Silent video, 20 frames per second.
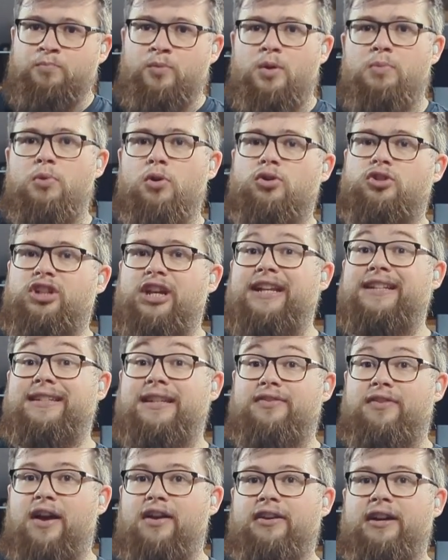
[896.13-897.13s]
more
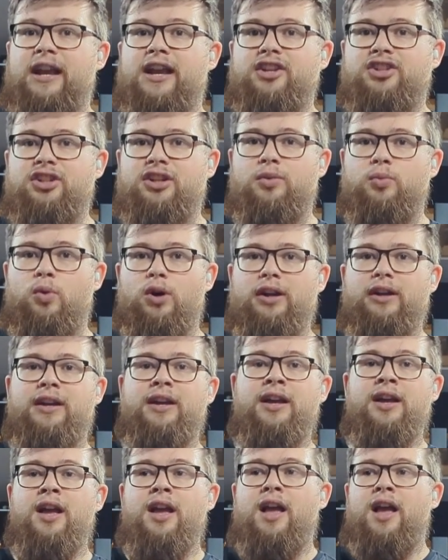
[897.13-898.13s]
cheaty variation, and one
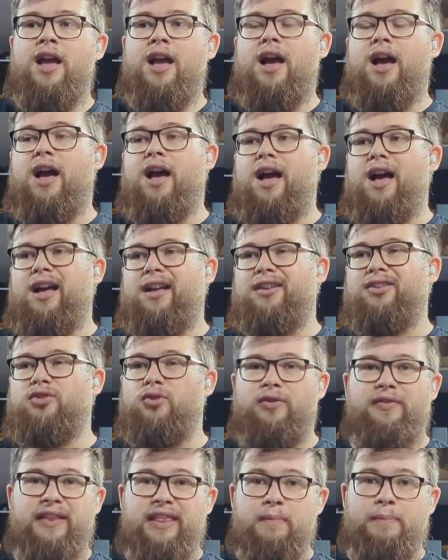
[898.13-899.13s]

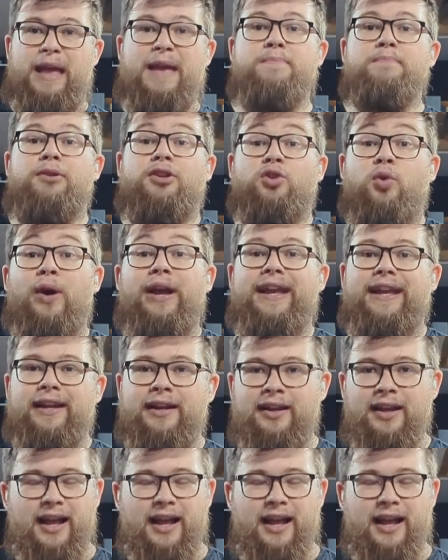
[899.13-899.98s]
sort of in between.